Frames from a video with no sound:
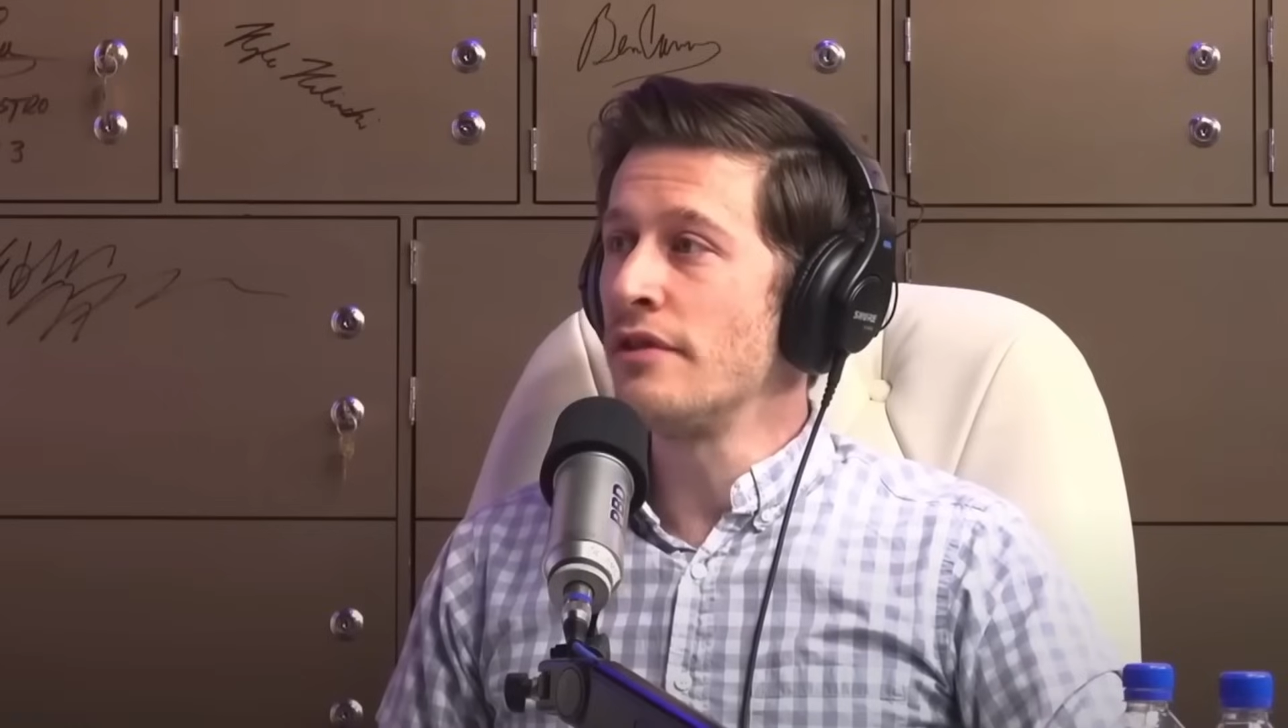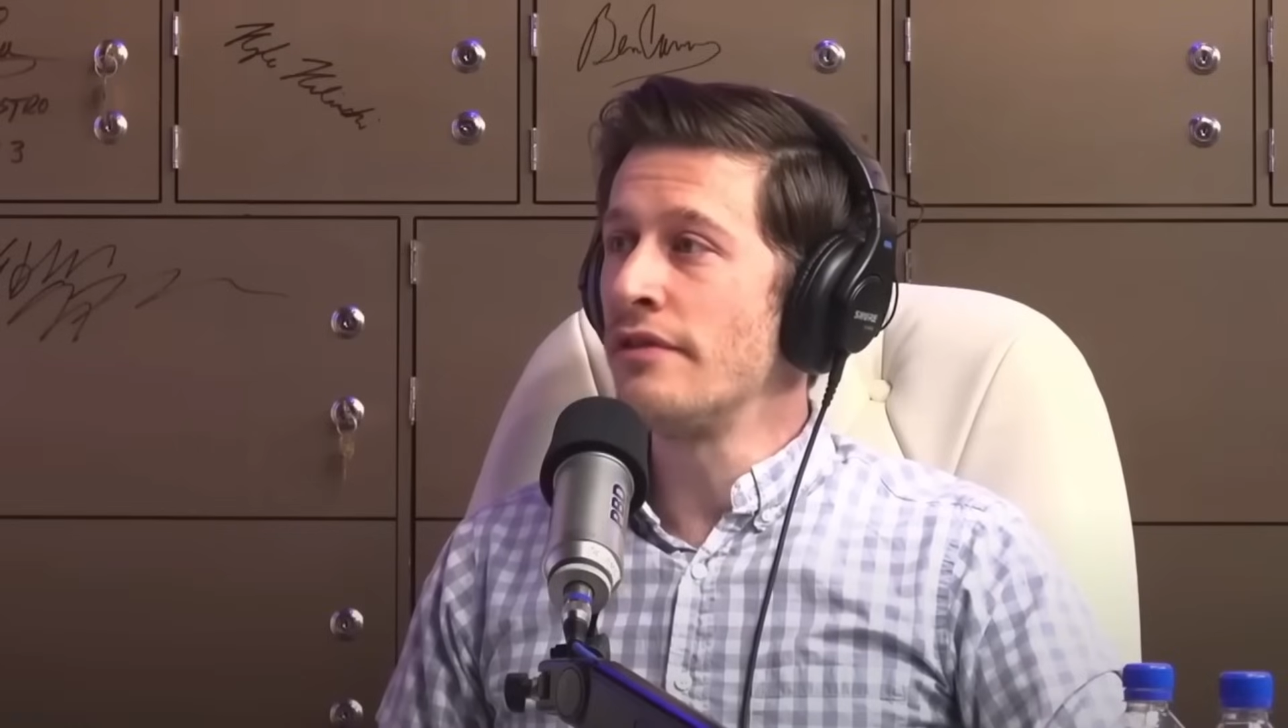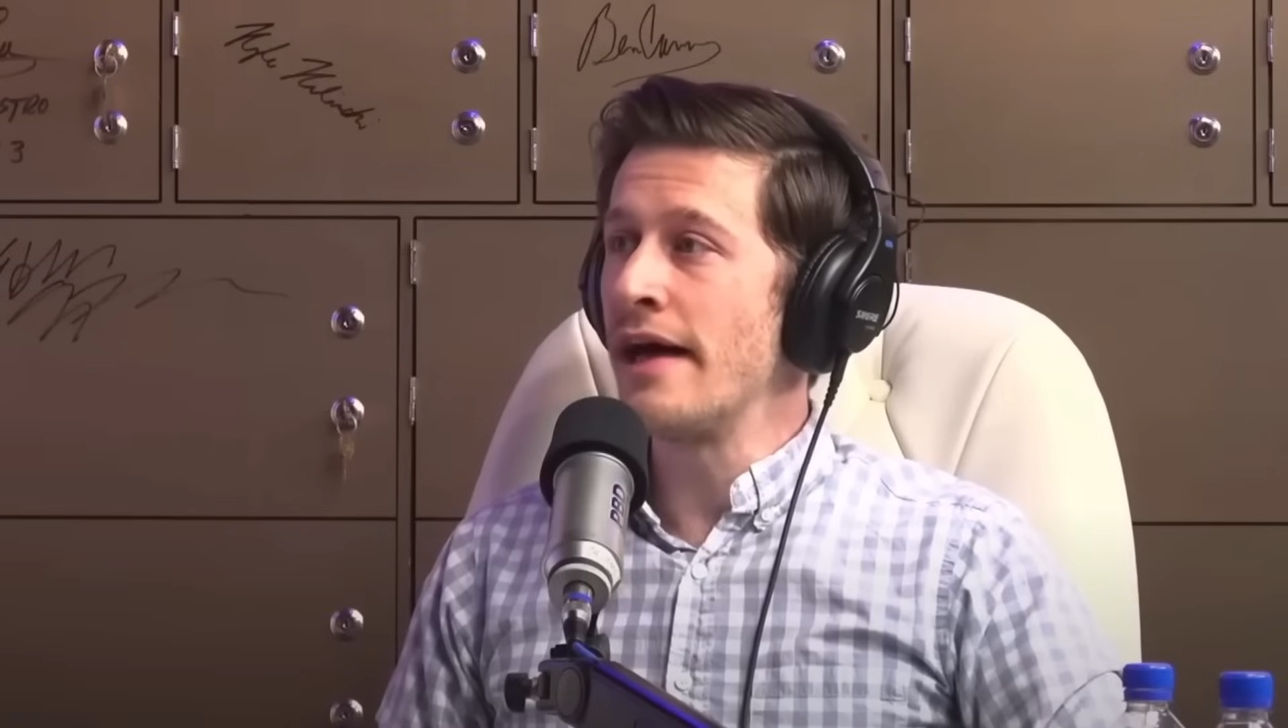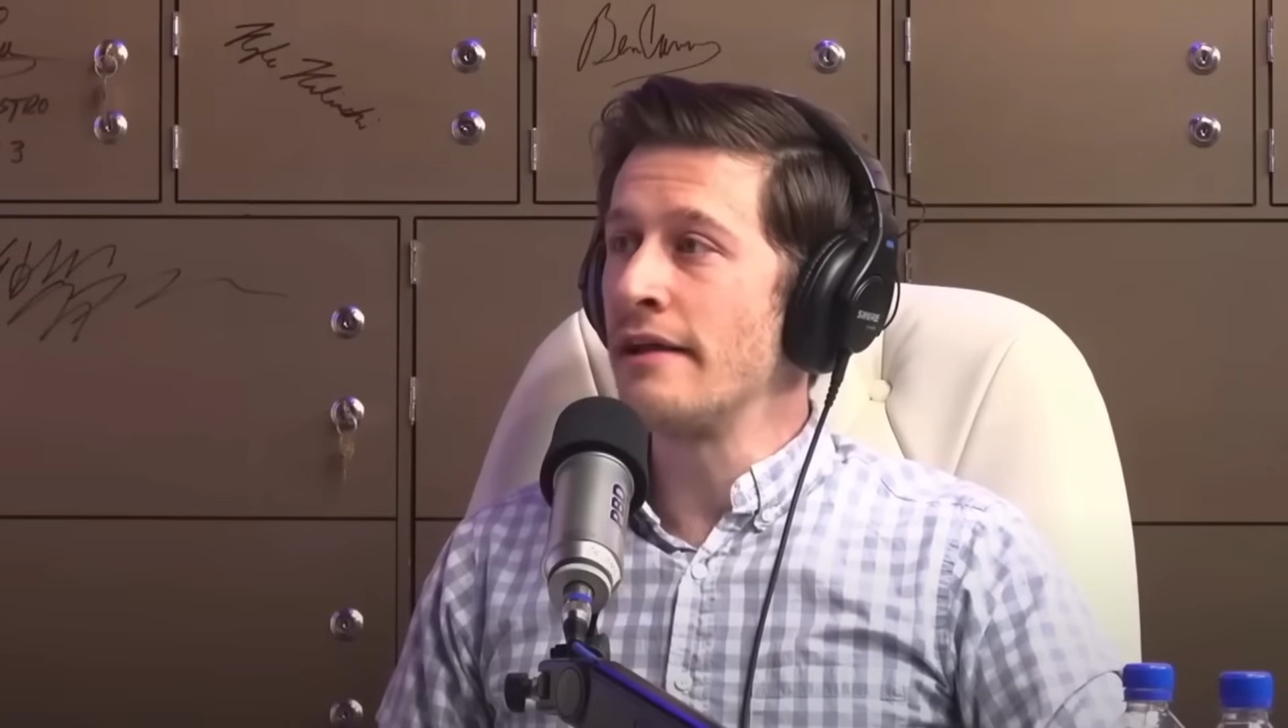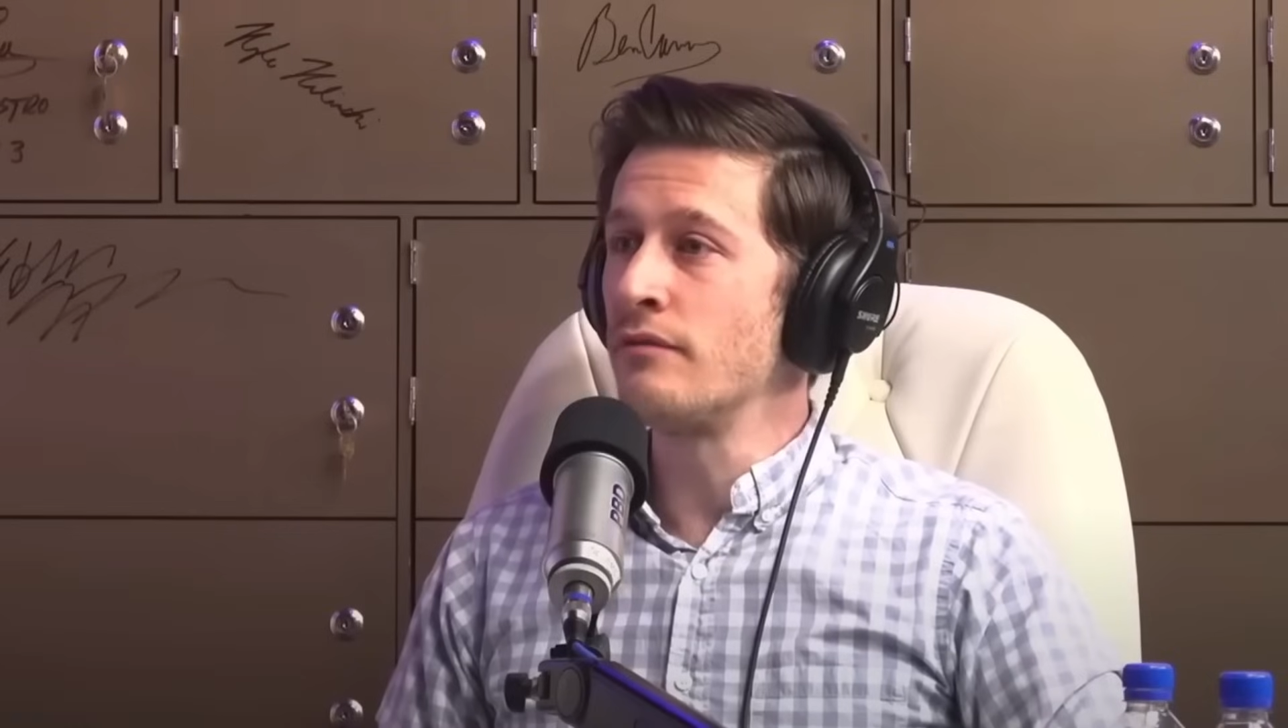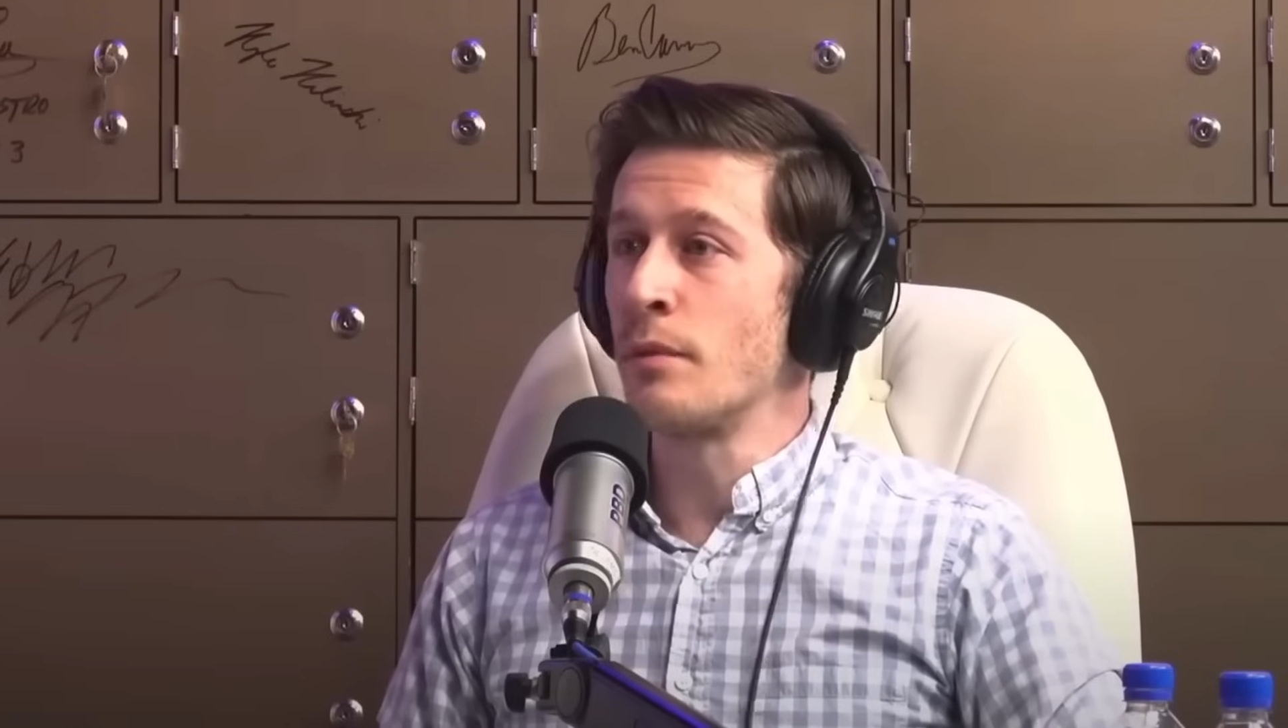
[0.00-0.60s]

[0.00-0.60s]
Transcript: that